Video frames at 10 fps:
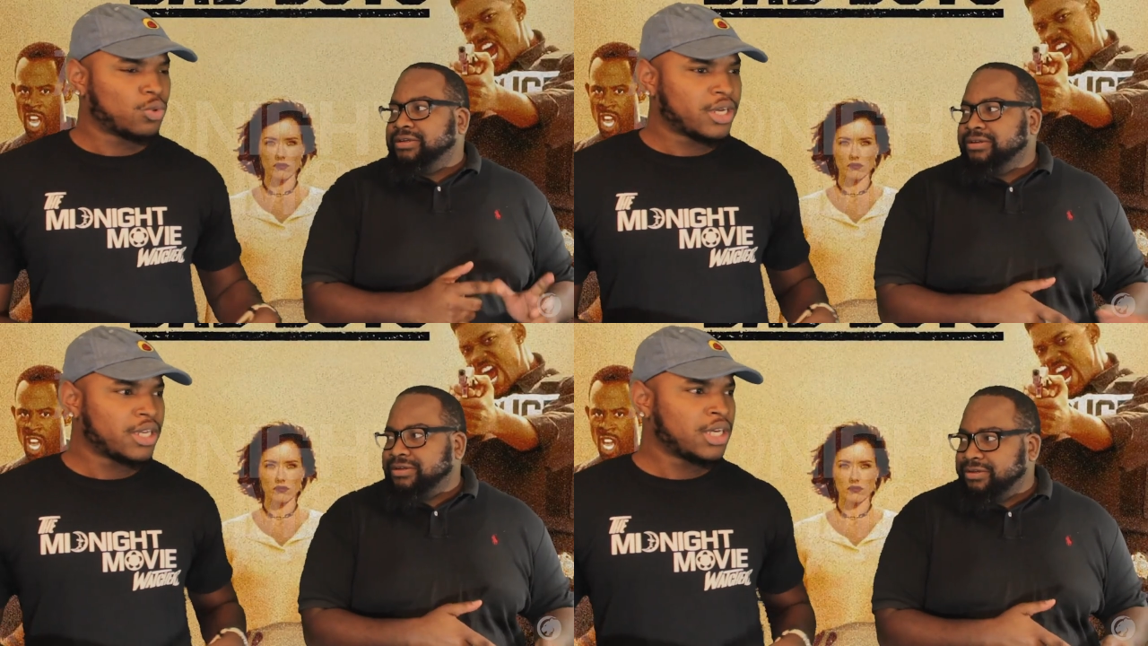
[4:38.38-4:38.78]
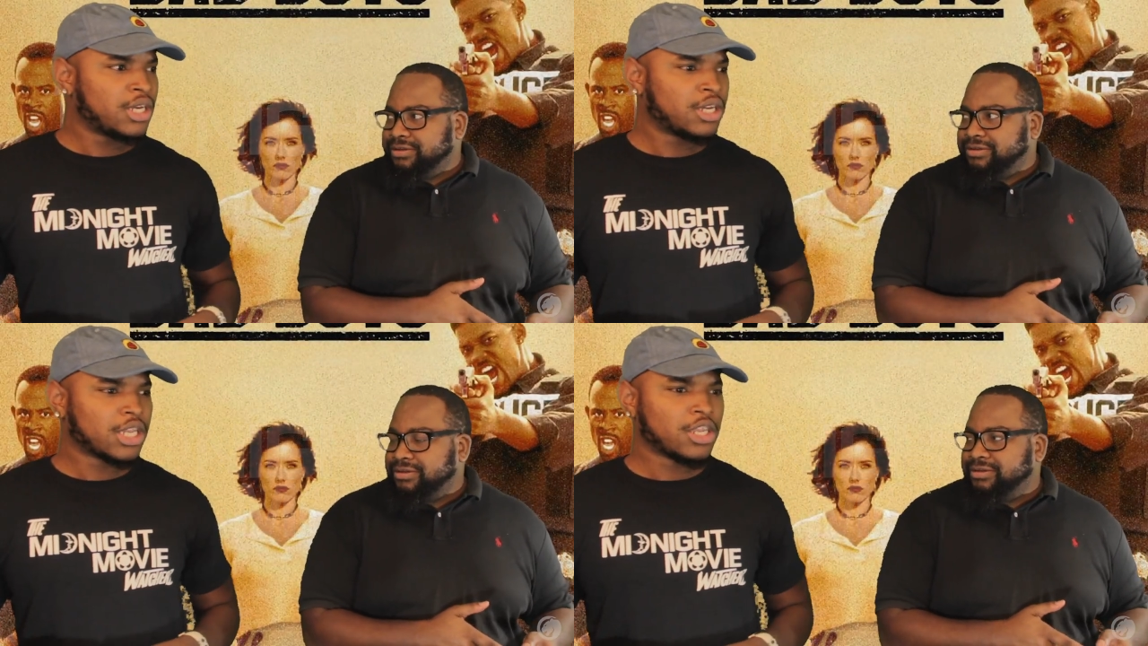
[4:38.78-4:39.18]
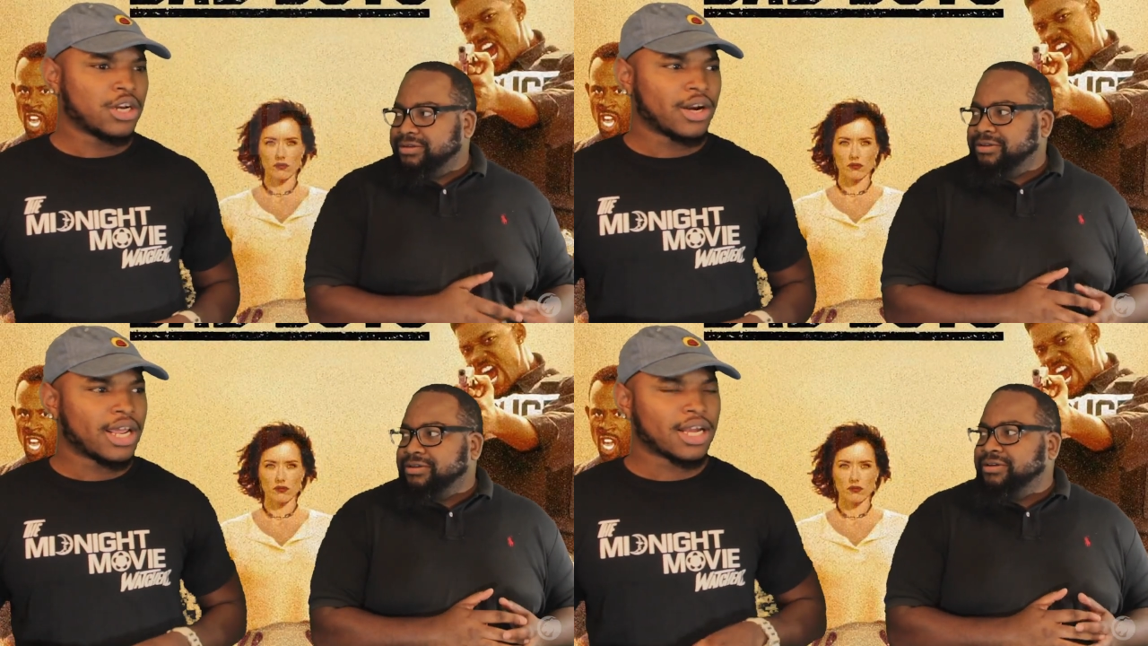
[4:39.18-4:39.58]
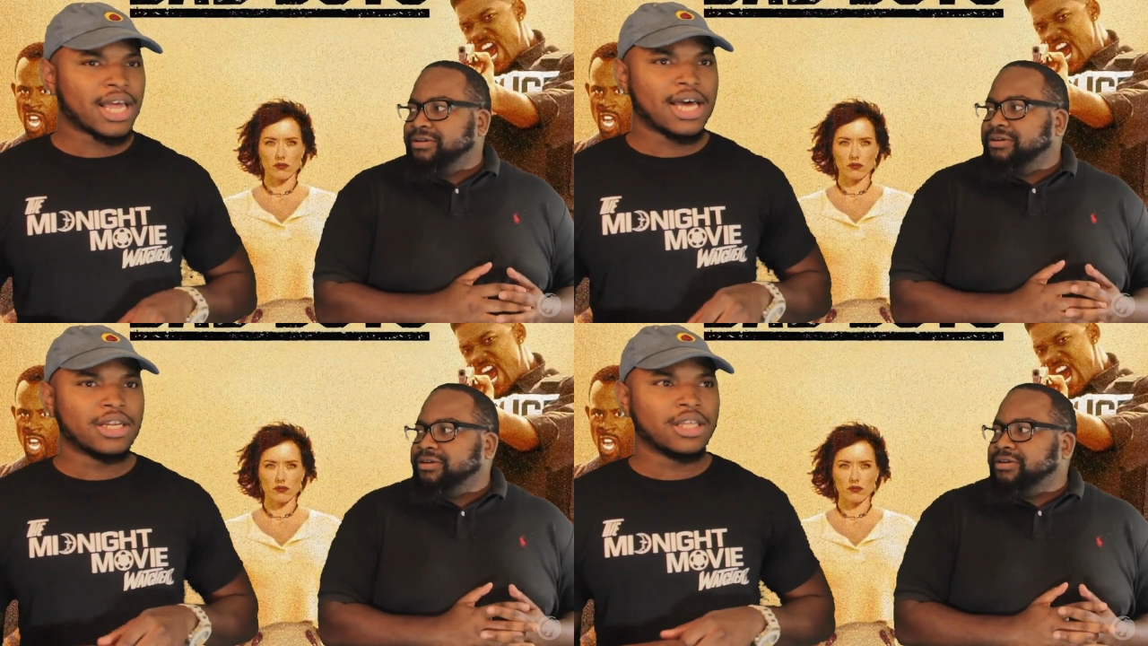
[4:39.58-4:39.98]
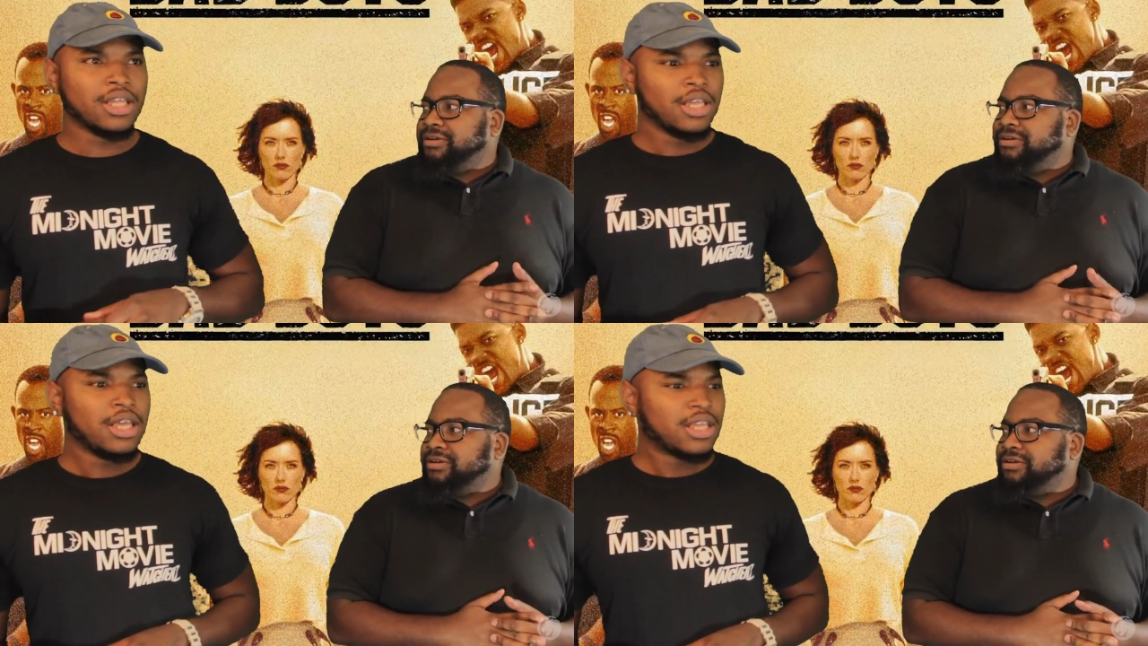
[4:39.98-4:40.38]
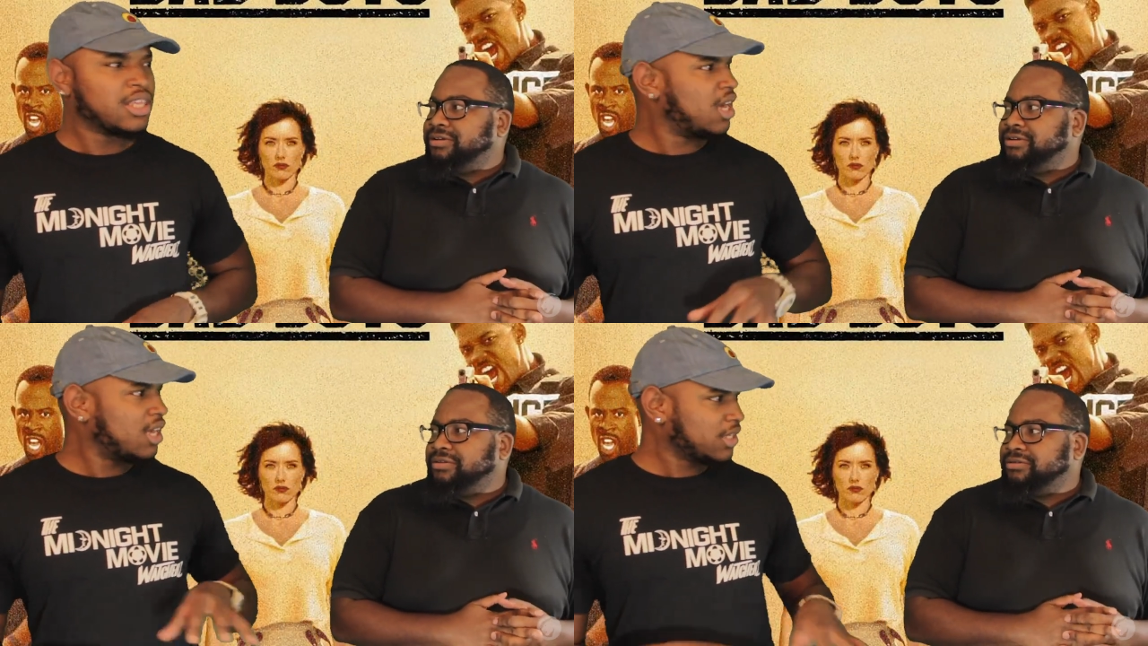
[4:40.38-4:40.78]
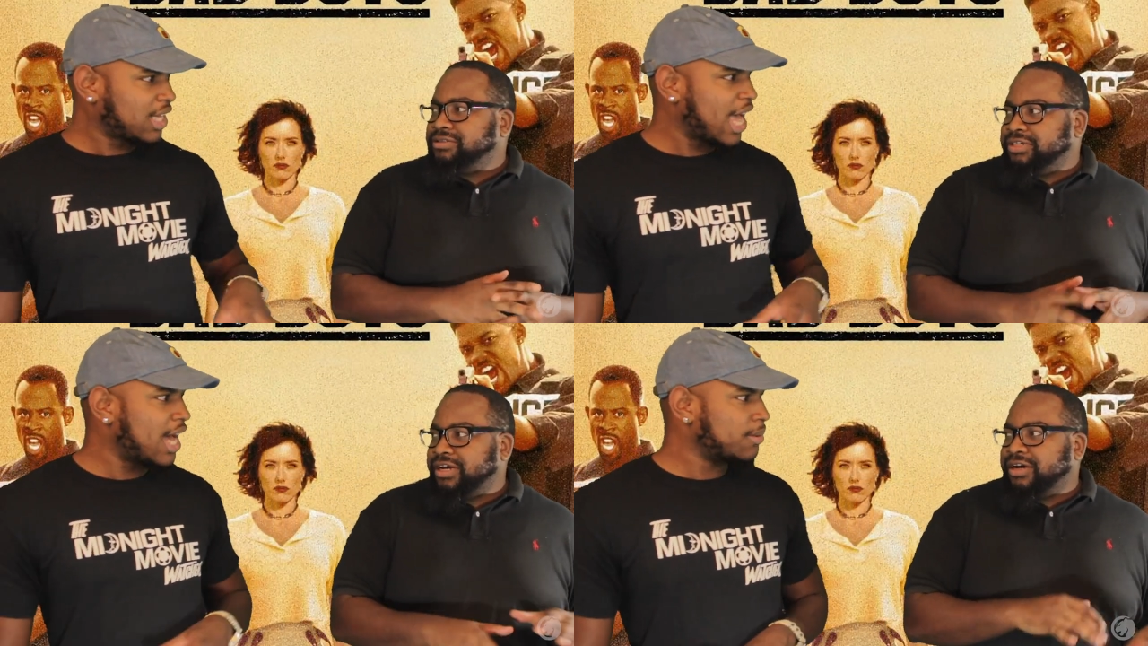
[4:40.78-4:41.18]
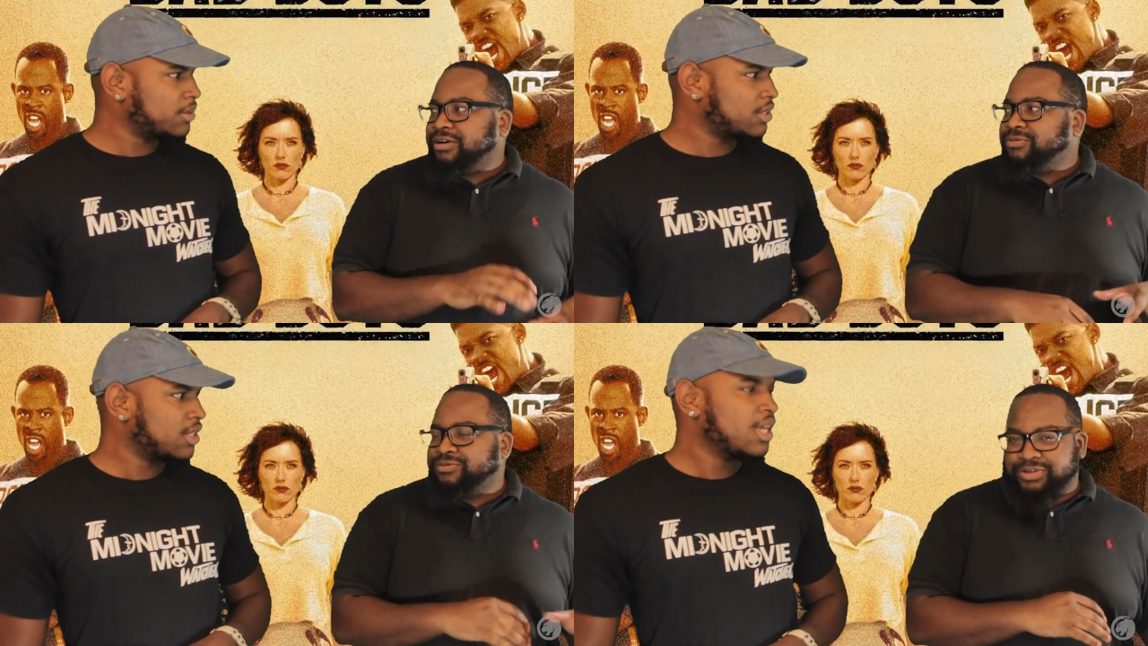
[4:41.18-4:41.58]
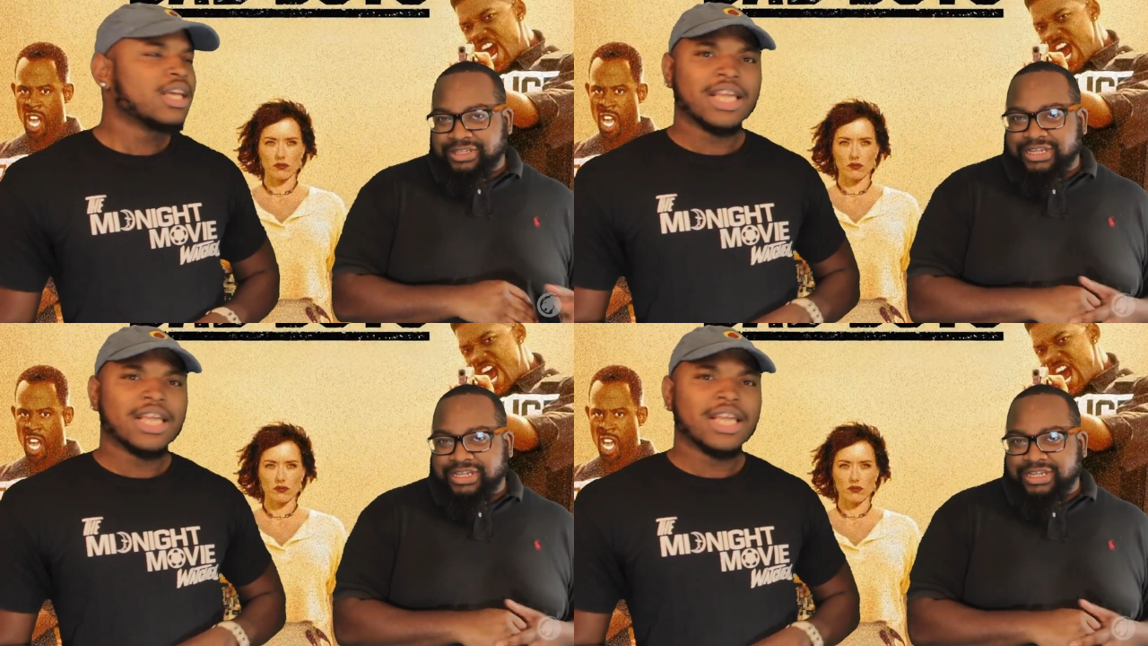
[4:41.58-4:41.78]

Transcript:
Speaker 1: one. You know, they're kind of young cops, um,